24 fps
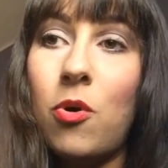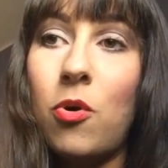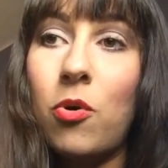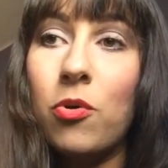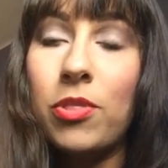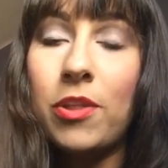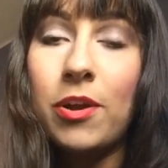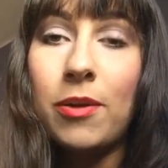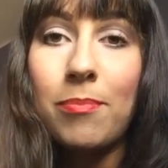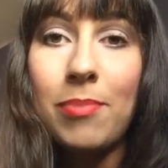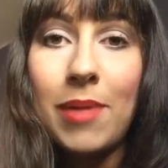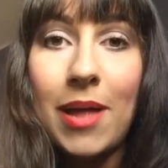
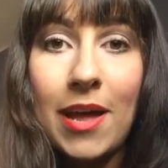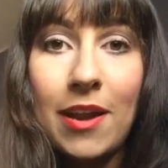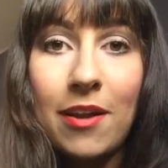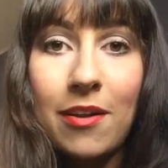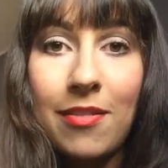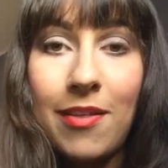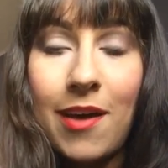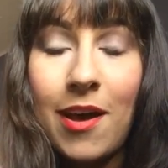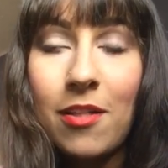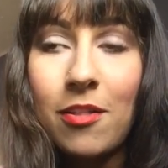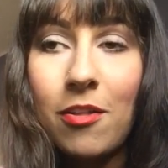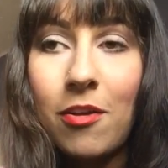hold their bladder
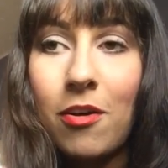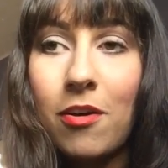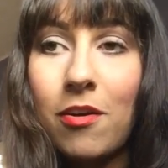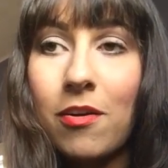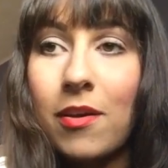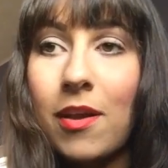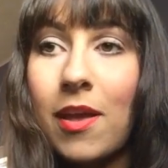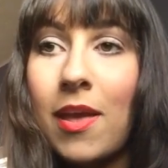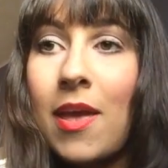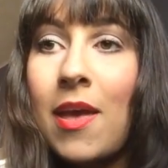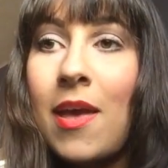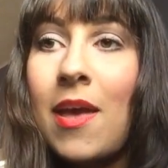that
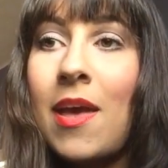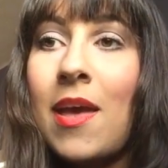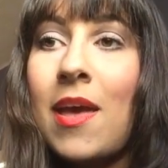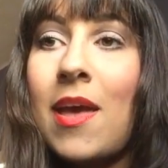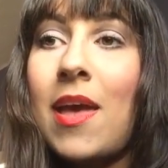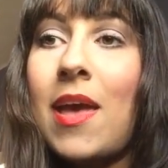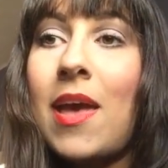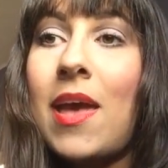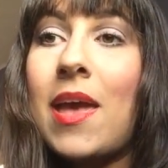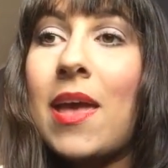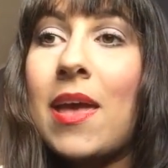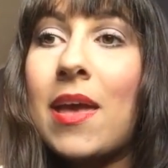long.
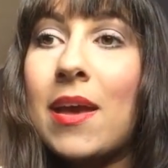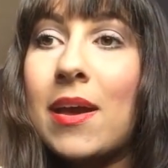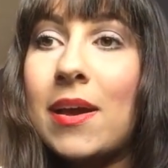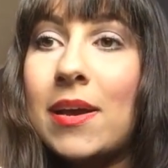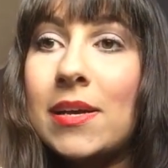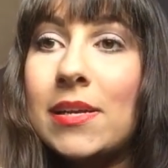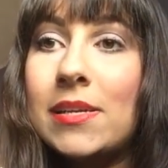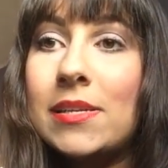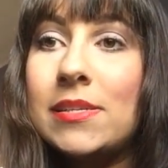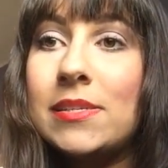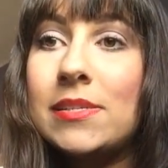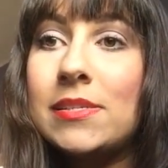
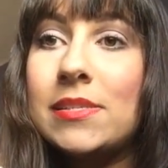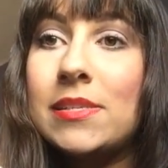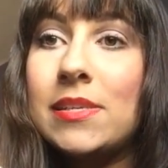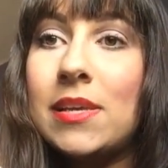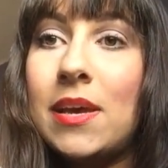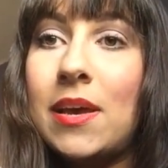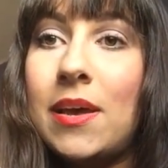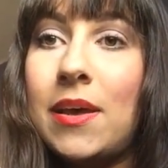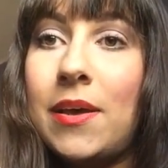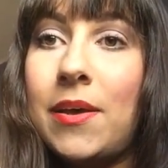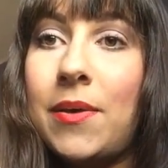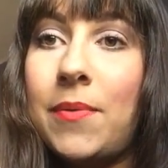And
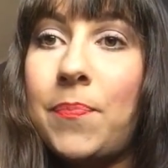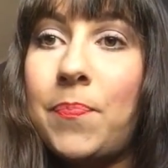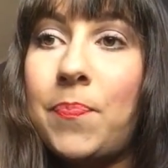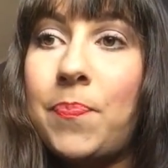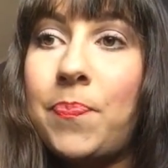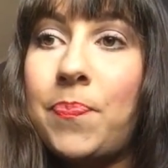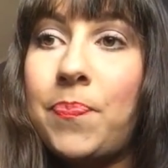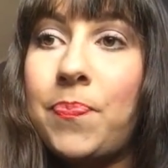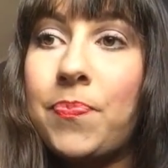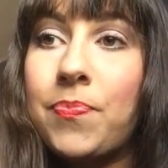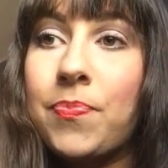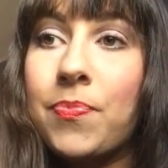um,